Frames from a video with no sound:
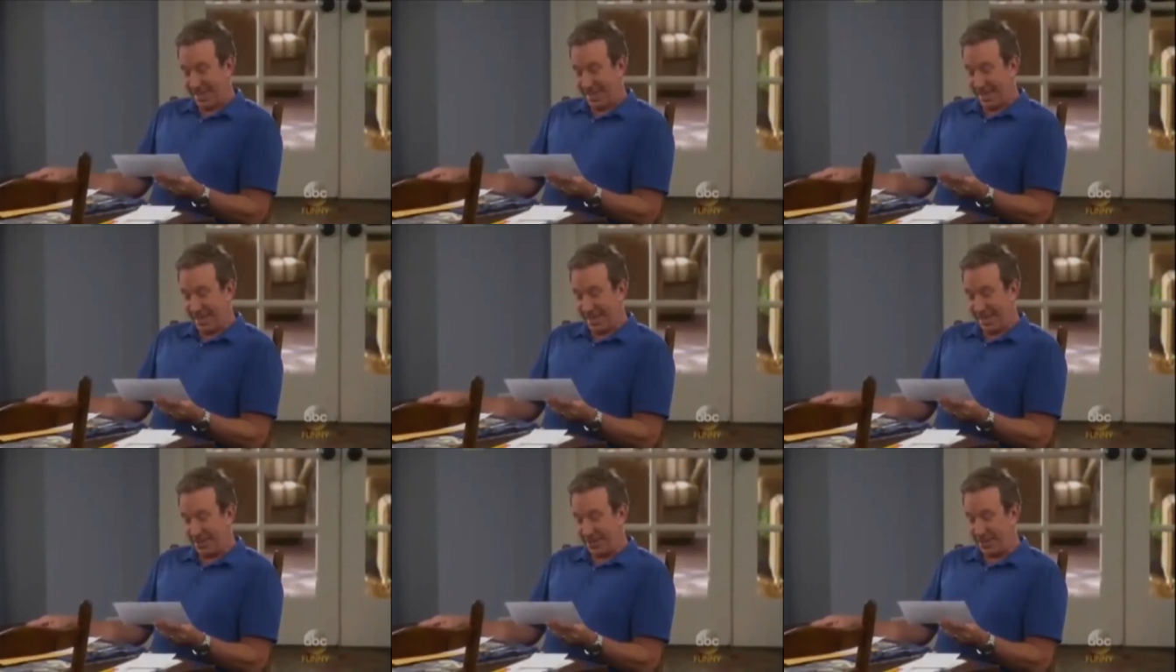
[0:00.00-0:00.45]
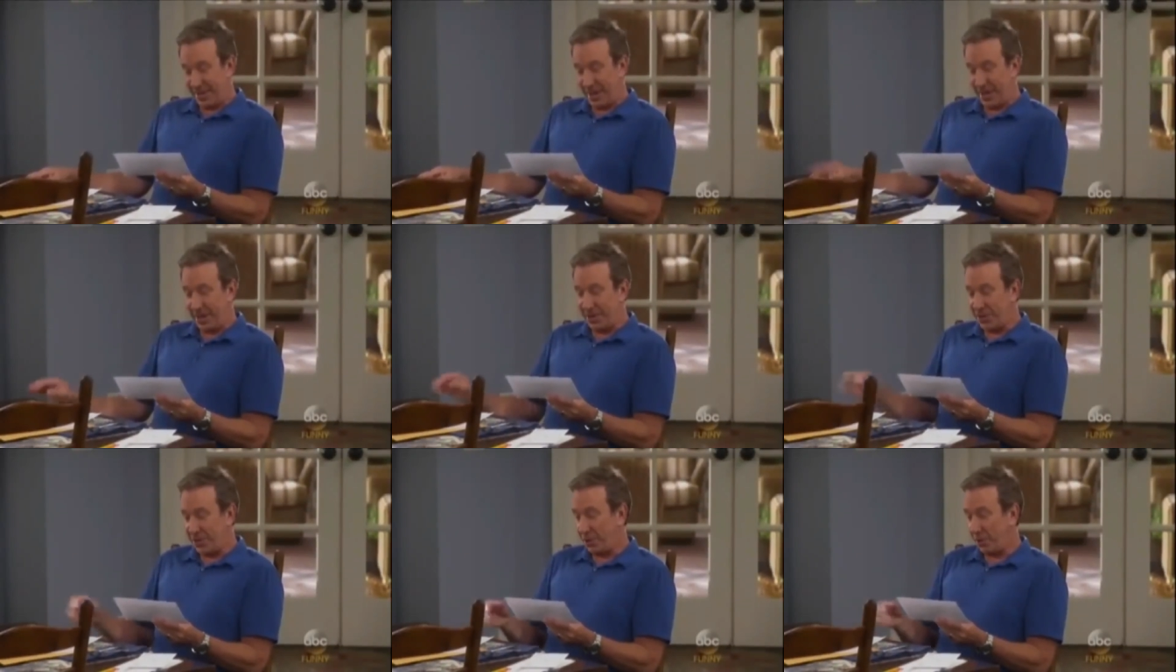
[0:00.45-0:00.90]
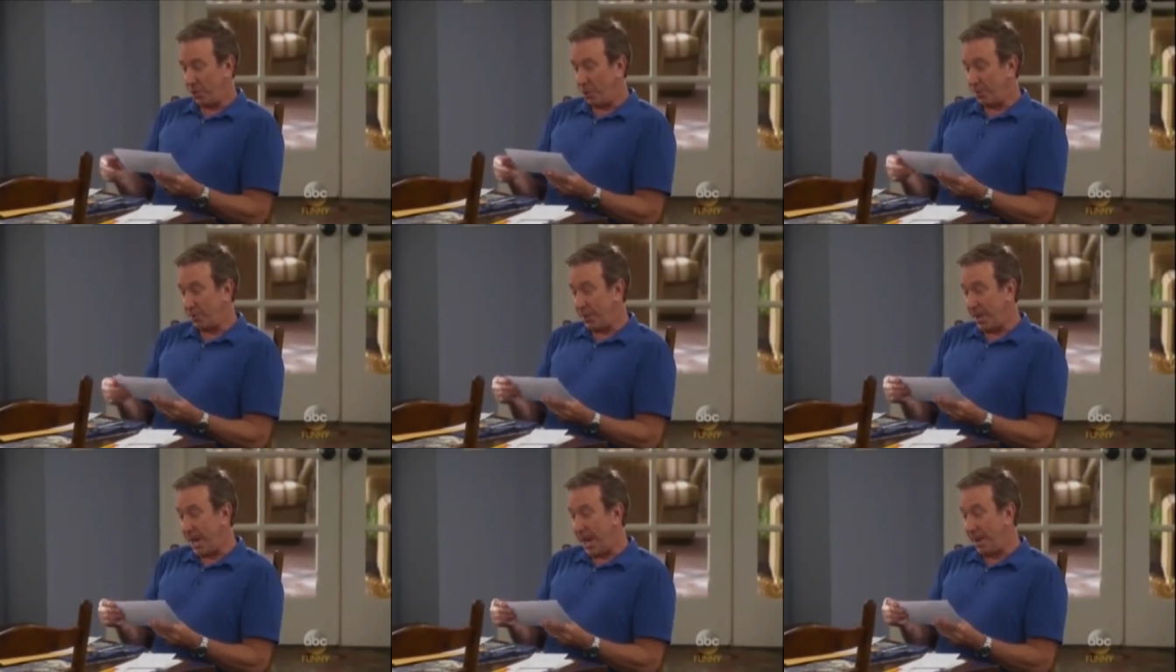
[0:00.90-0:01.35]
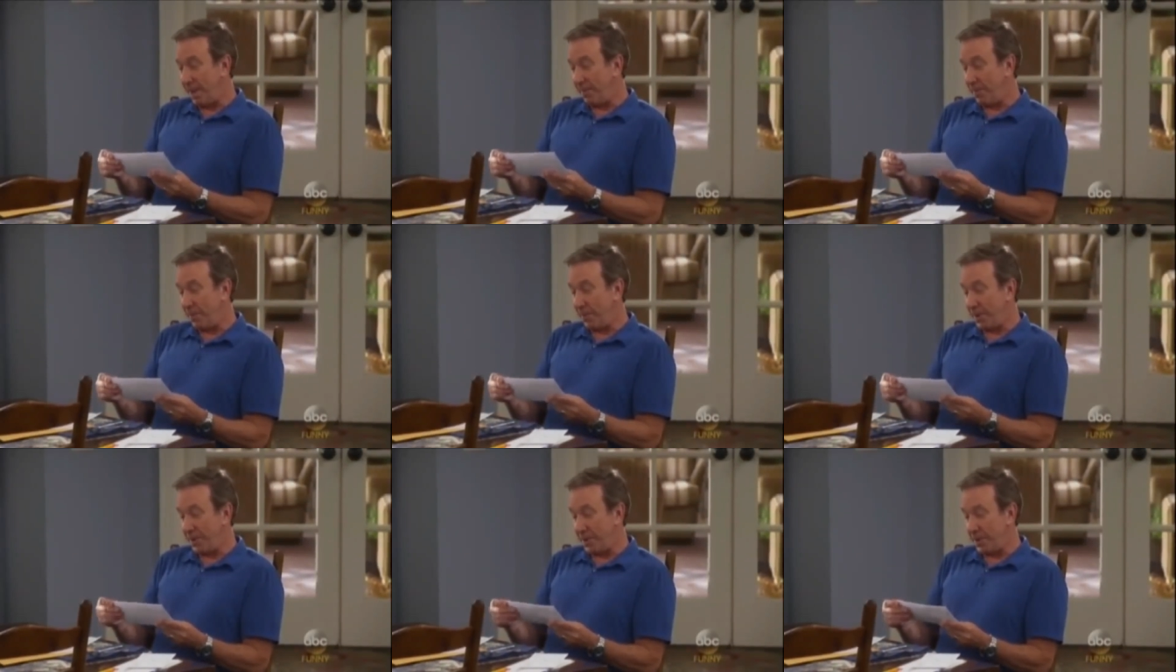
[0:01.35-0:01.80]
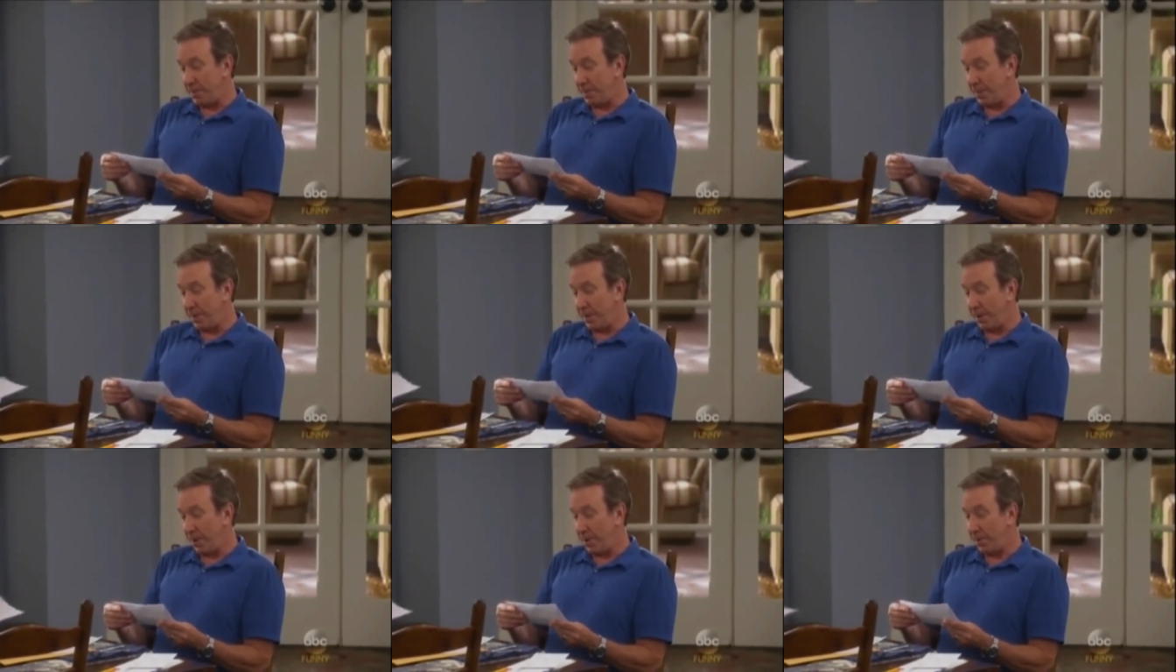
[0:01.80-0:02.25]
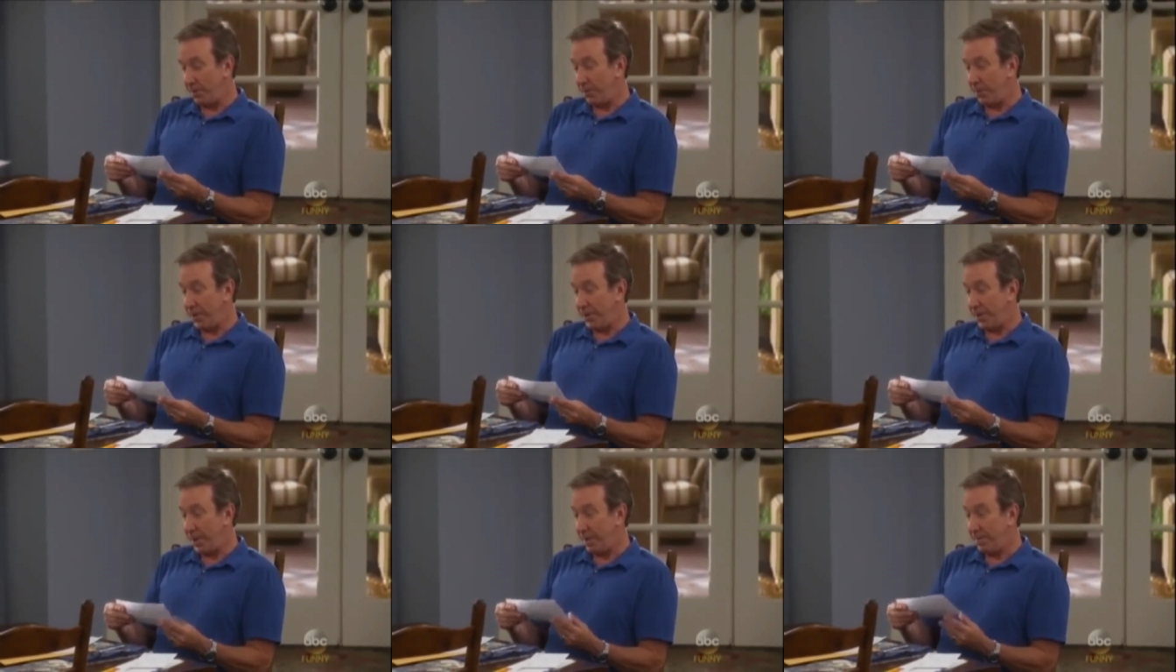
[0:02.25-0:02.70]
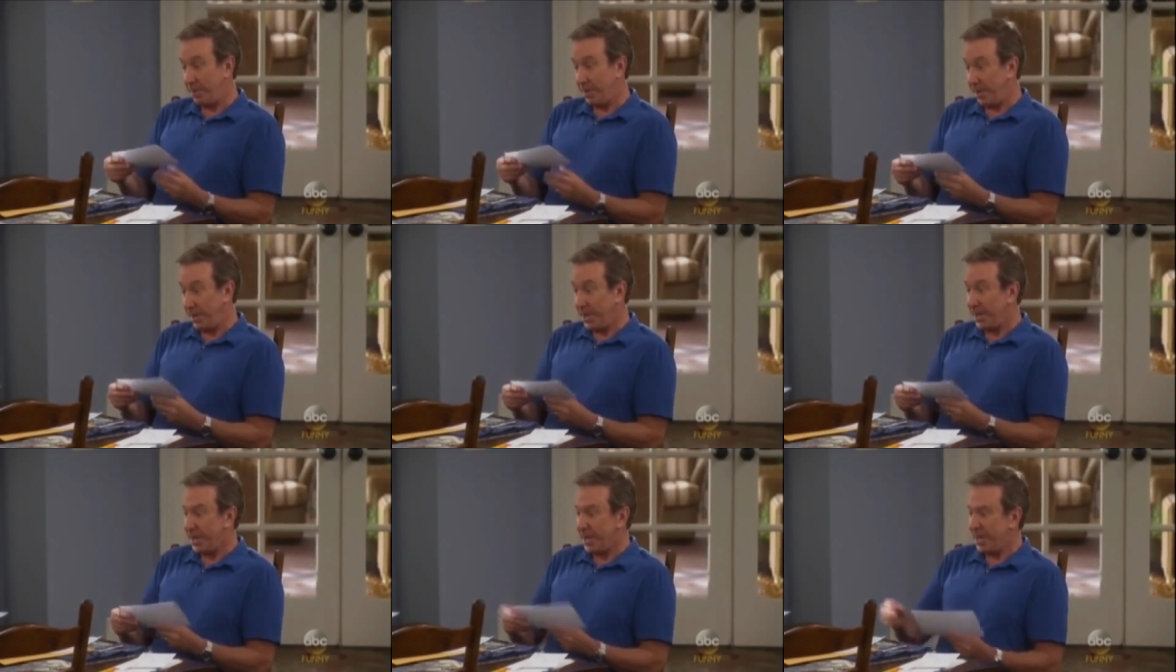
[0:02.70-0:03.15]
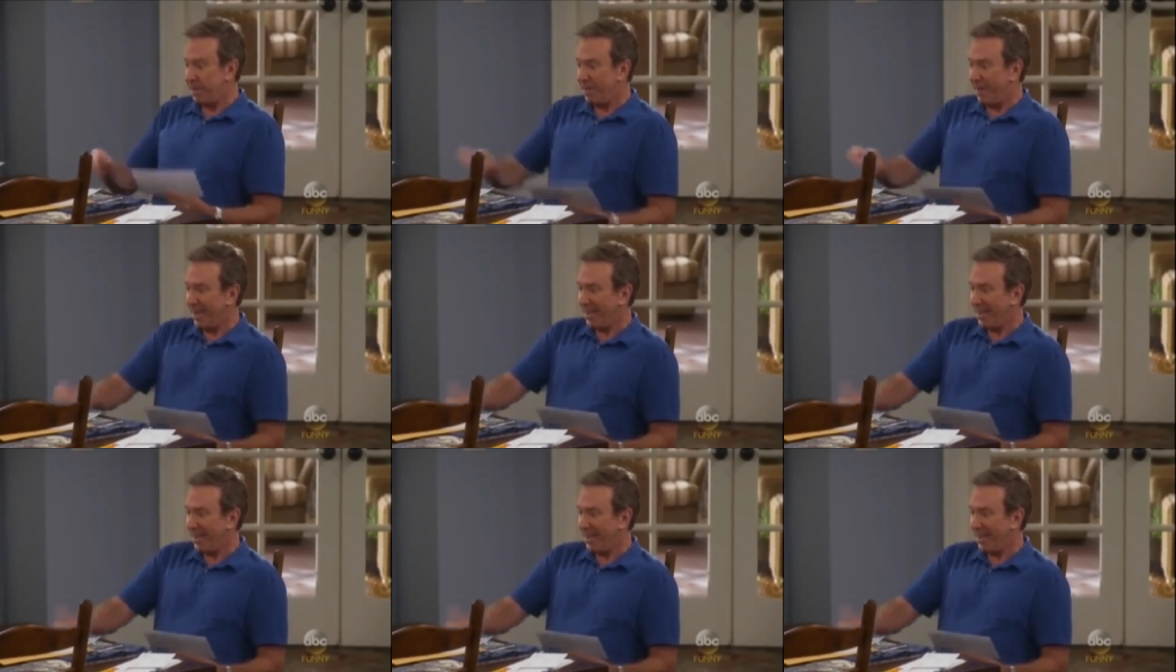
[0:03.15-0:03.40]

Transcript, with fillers: Yeah, it's the kind of screw ups that happen when you spend all your free time deleting